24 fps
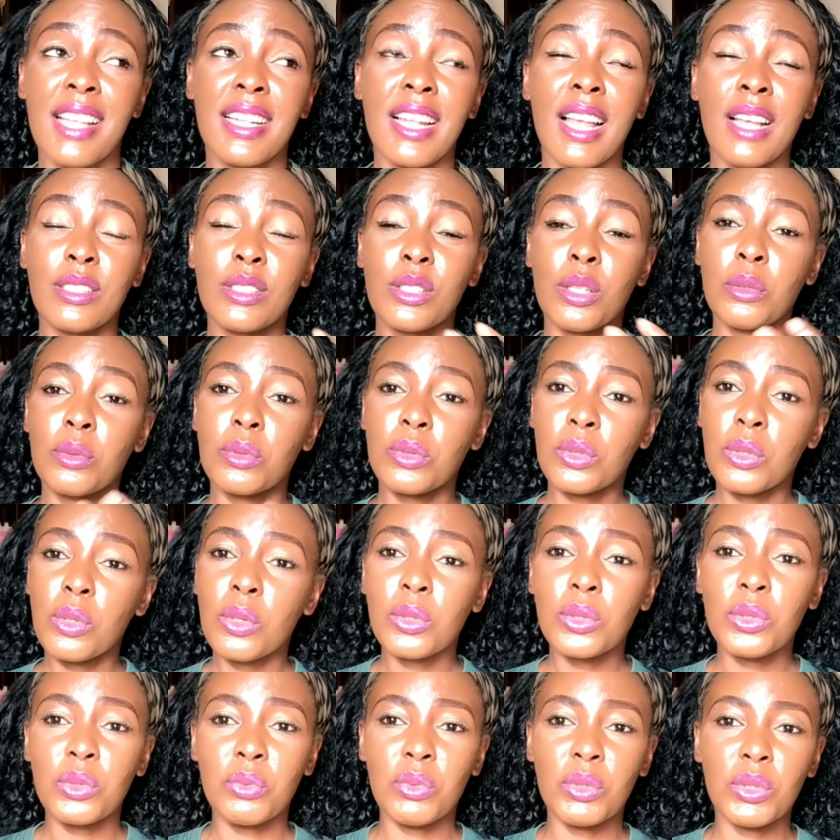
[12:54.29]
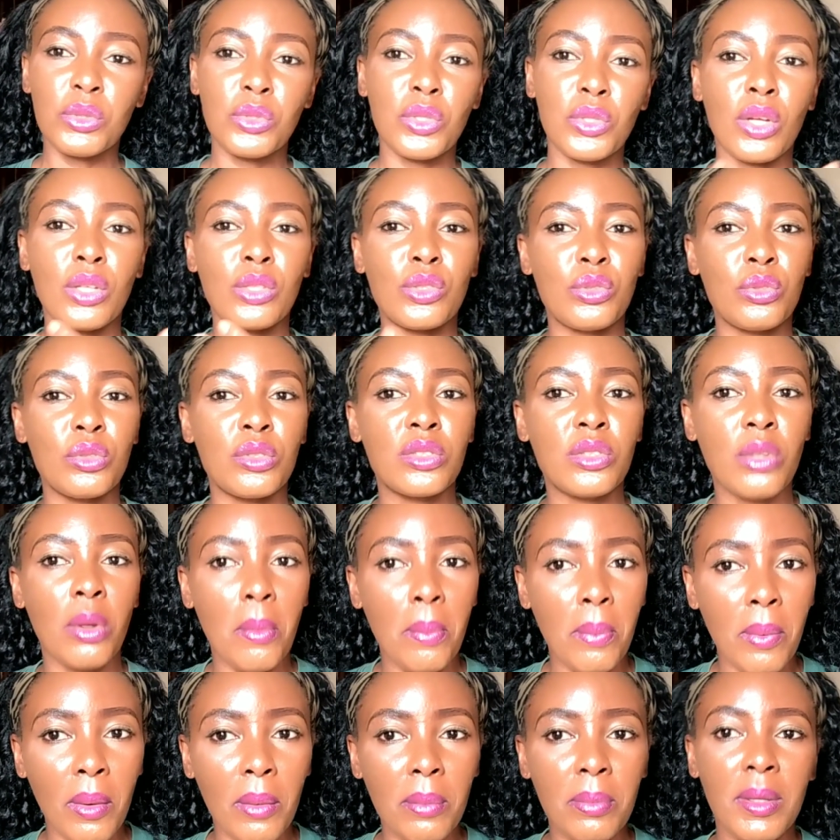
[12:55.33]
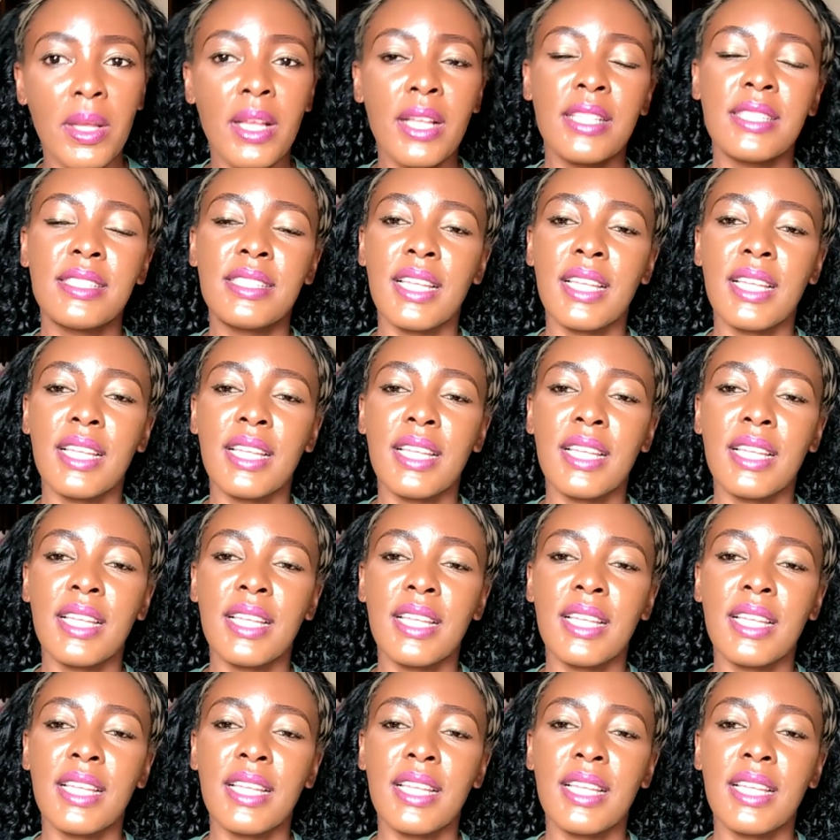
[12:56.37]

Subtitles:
Now, some schools will just do top up,